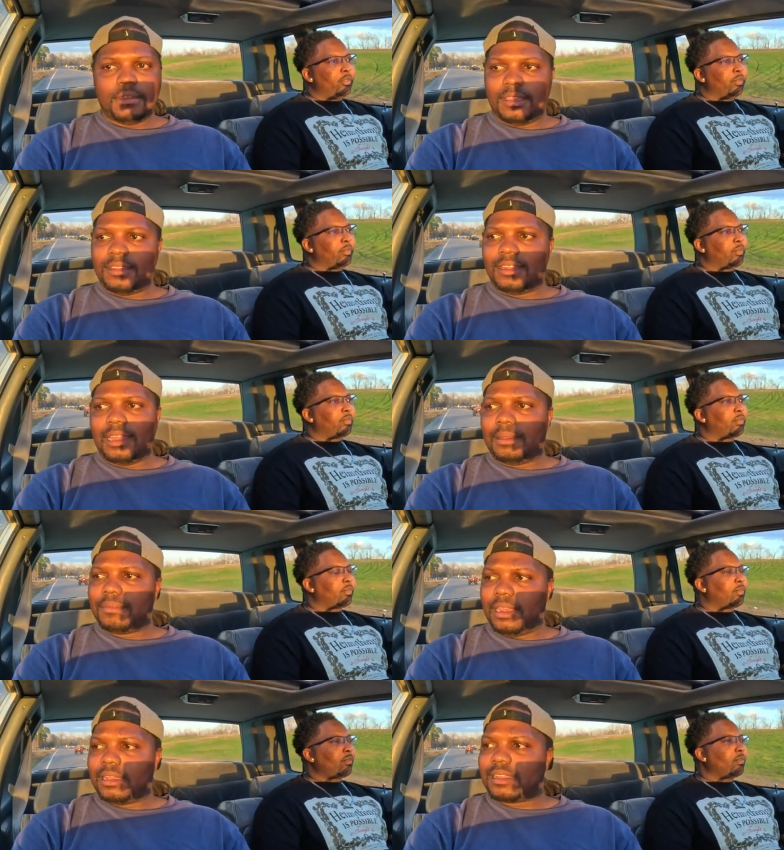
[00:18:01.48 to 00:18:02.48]
Speaker 1: And, and, I'm,
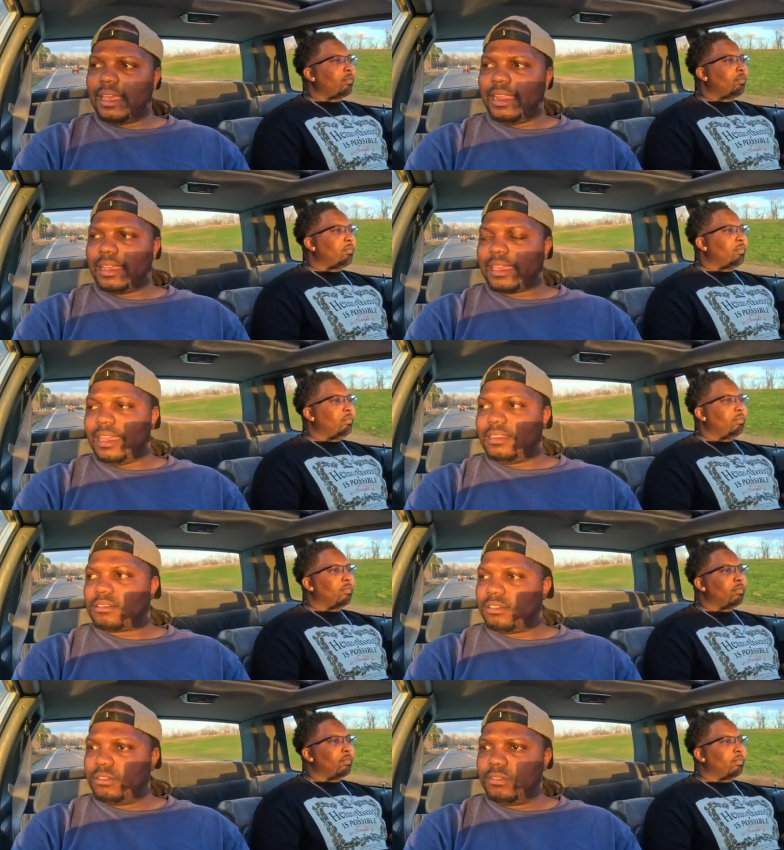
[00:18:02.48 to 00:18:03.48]
and I'm glad I came
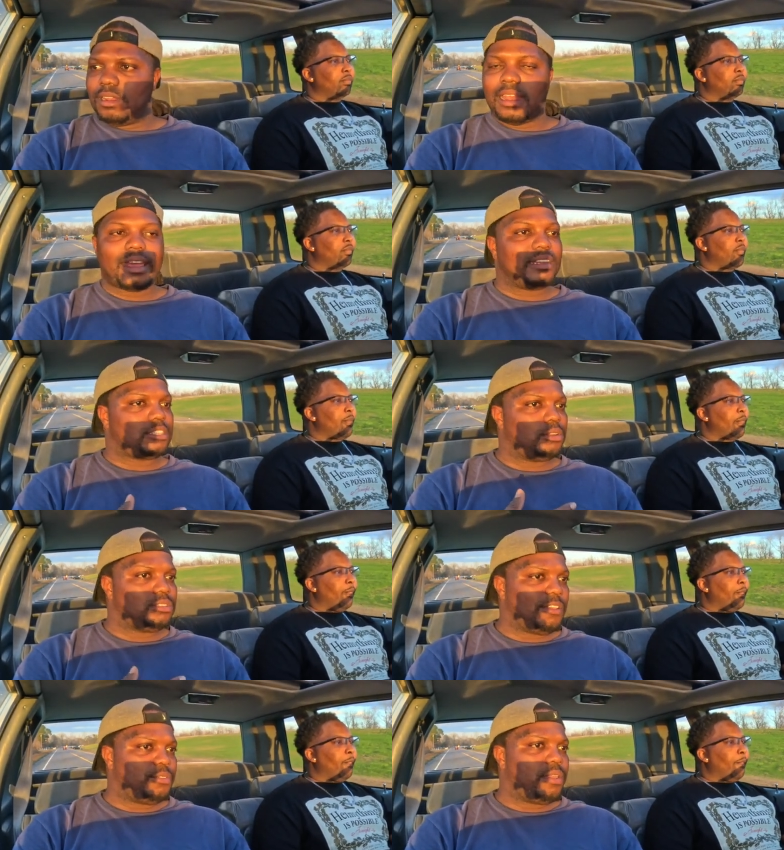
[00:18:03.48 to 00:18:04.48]
through. And like I
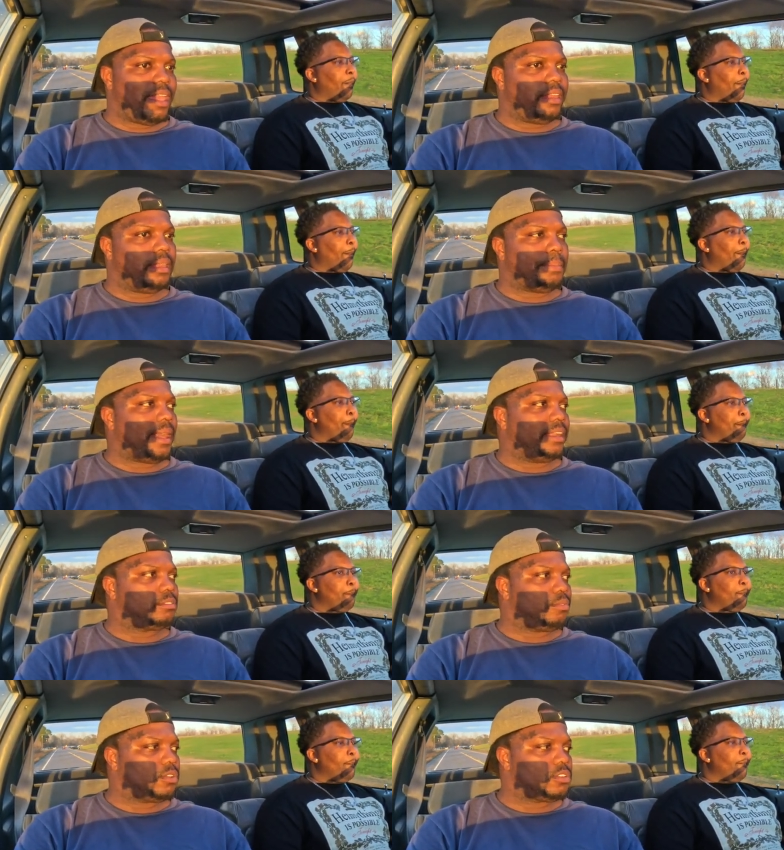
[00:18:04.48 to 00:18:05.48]
told you, if you had any
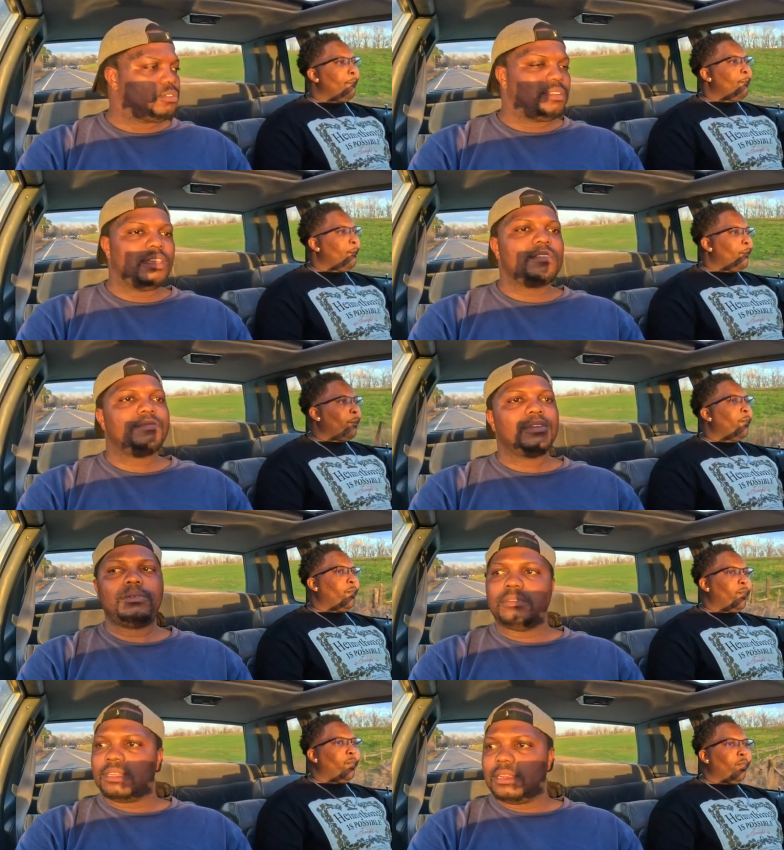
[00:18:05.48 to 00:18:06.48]
partners wanting to do the
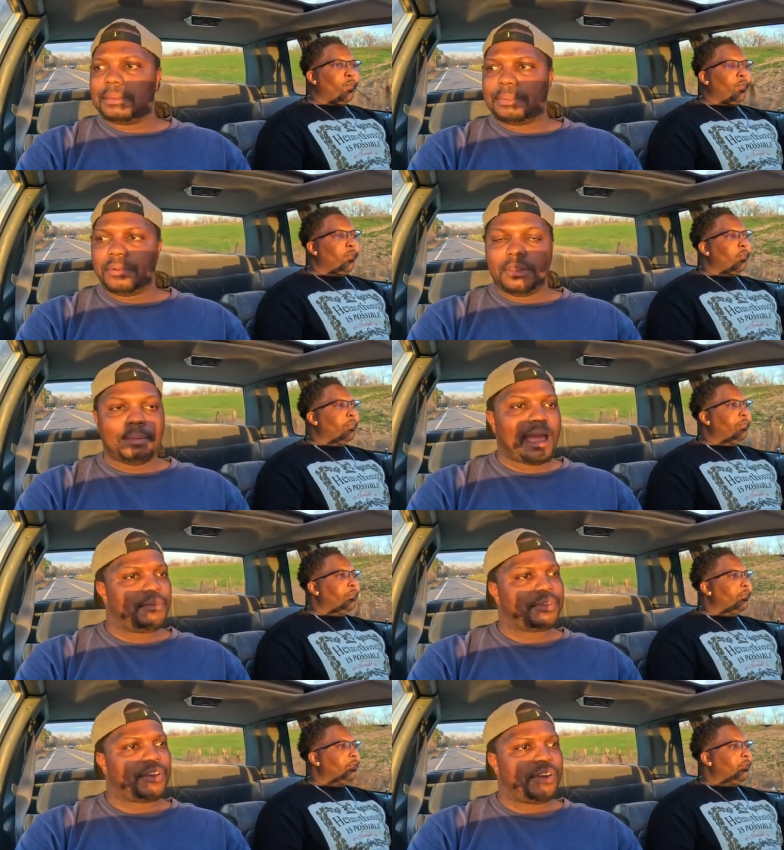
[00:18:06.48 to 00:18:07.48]
interview, tell them to pull up.
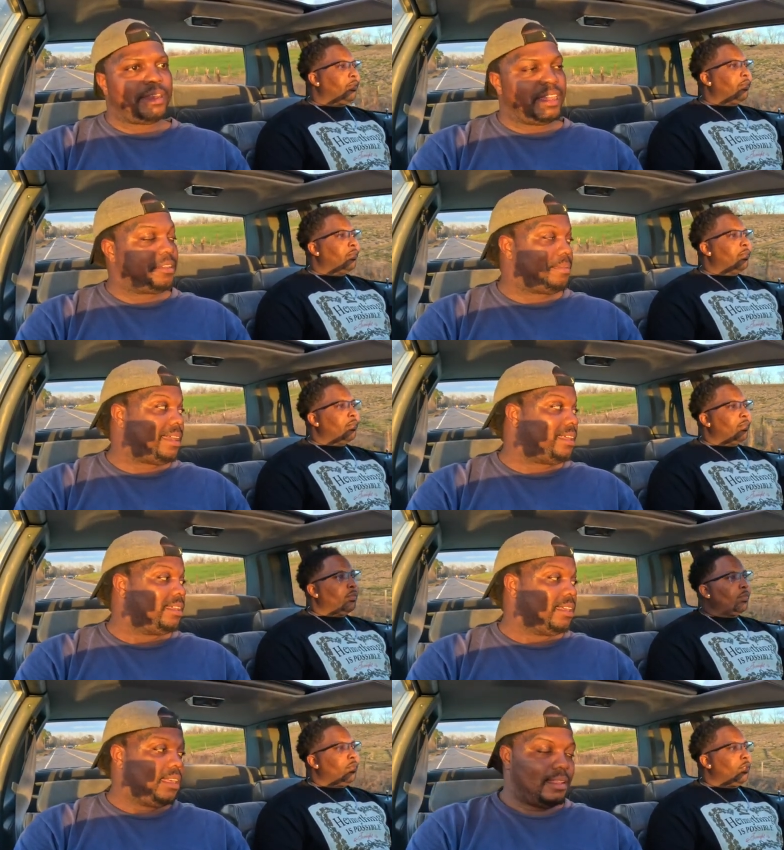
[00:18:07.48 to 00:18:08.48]
I'll record everybody.
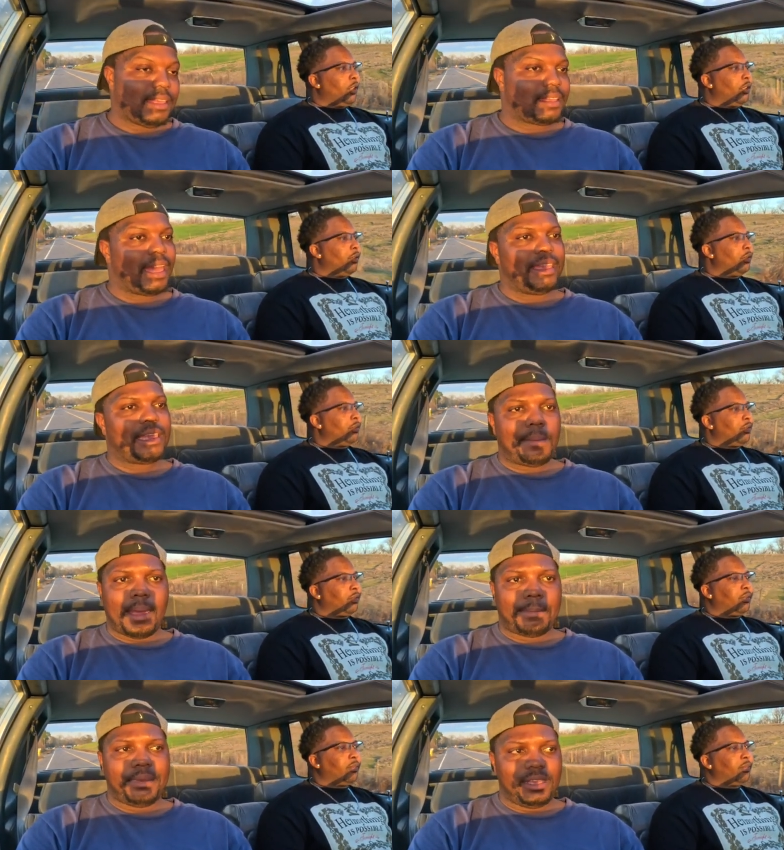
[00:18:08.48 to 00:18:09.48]
Like I ain't got
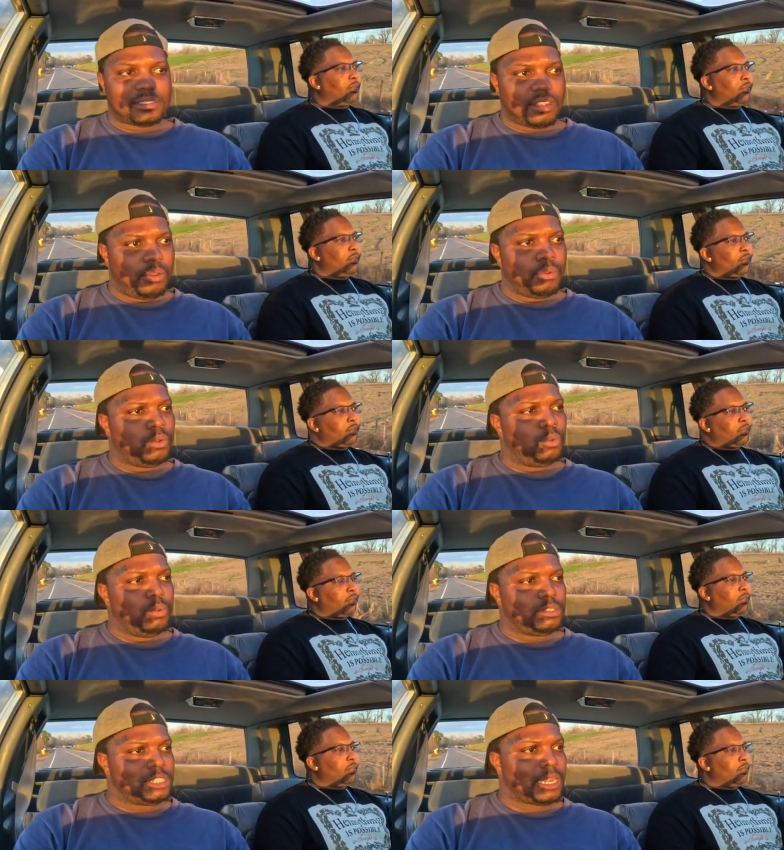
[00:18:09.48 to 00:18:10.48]
my picks on
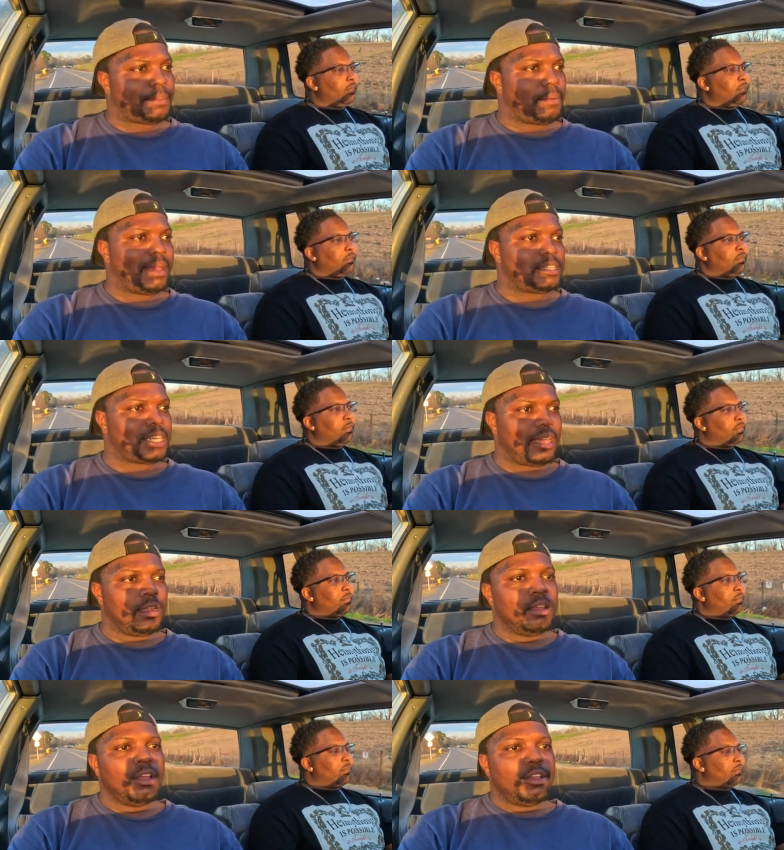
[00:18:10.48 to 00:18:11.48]
who jump on my channel.